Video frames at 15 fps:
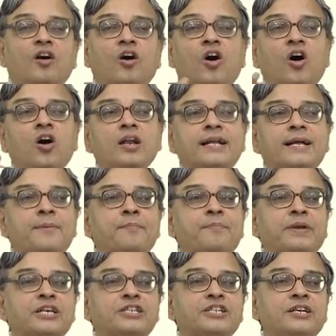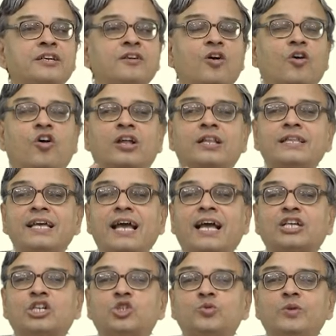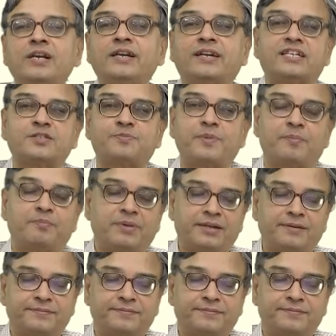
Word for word: or compression on the actual truss member.